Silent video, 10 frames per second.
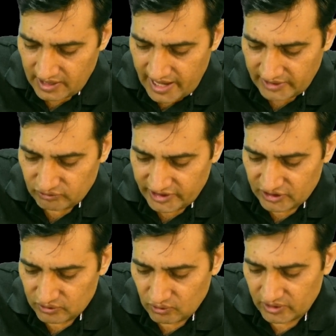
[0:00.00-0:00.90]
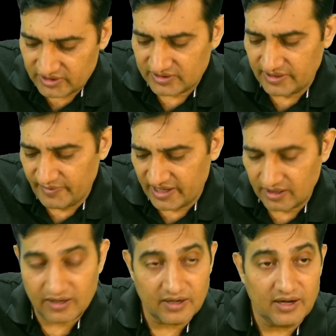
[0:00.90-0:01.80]
Actually it's not
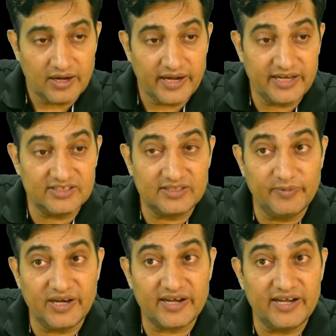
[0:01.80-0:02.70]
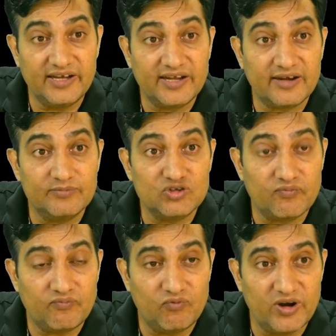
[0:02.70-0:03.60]
similar, it is similar in terms of
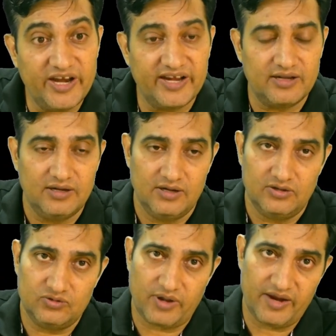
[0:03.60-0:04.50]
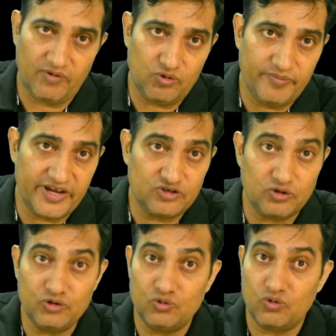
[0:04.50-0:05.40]
wording. So I want to make
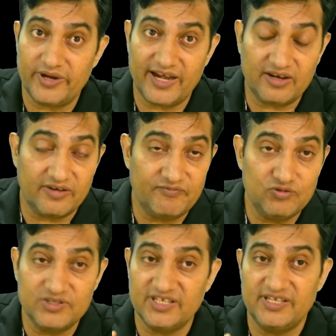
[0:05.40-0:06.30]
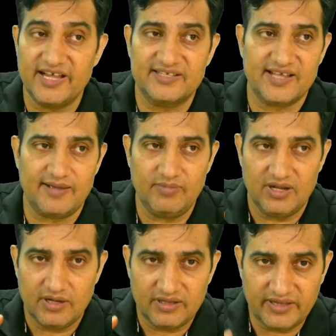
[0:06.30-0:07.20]
sure you don't get confused in the exam,
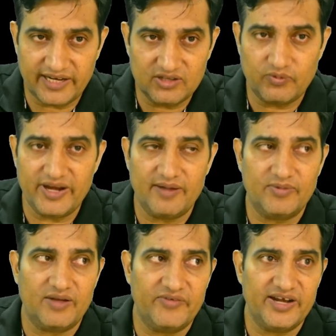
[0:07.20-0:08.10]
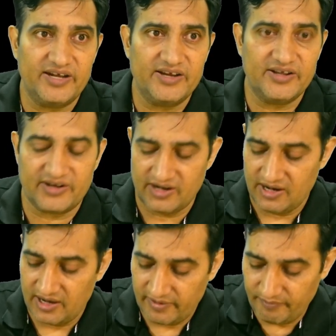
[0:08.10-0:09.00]
that is why I am covering it here.
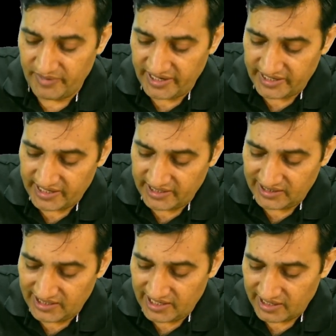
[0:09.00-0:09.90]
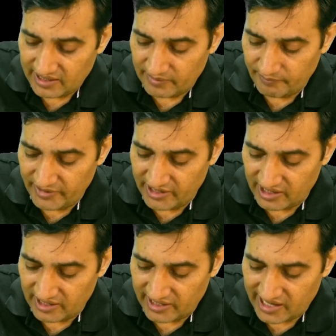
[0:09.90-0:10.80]
Meet in the middle
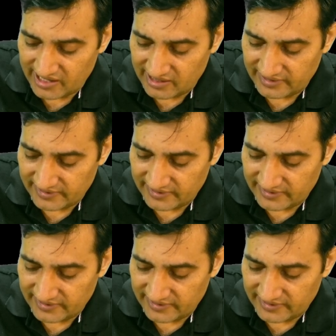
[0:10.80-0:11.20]
attack,